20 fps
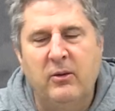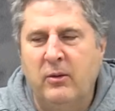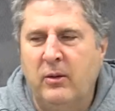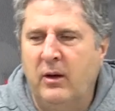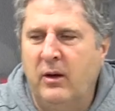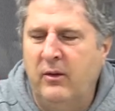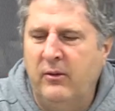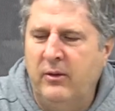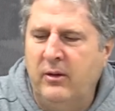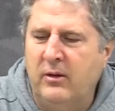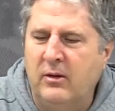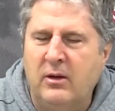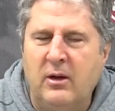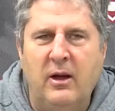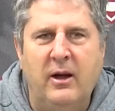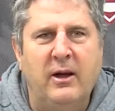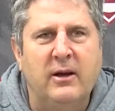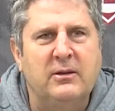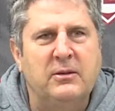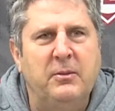or whatever, your
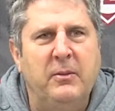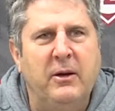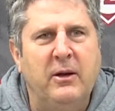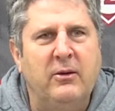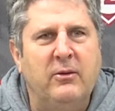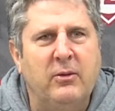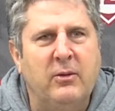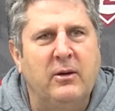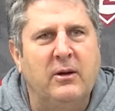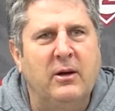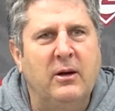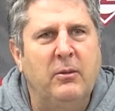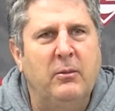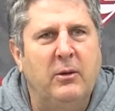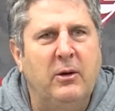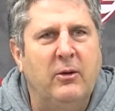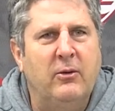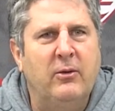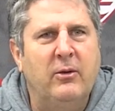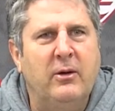classmates would come
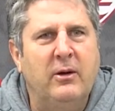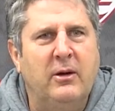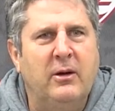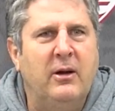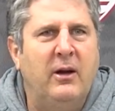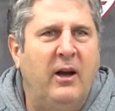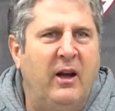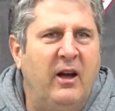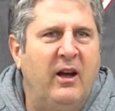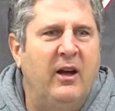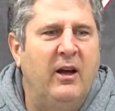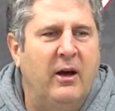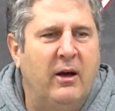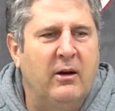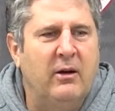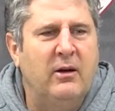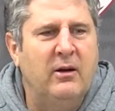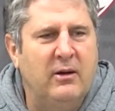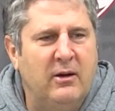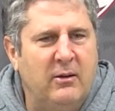over, you could hang
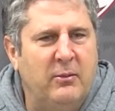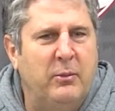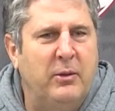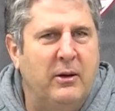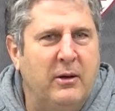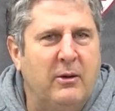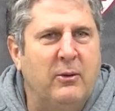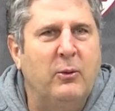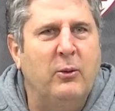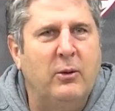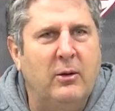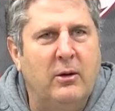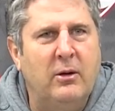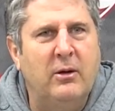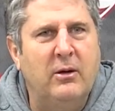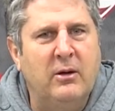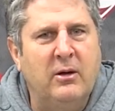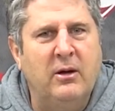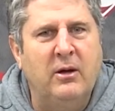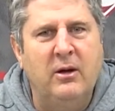out a little bit at
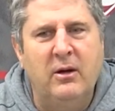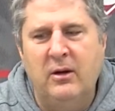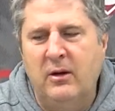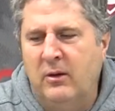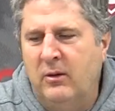work,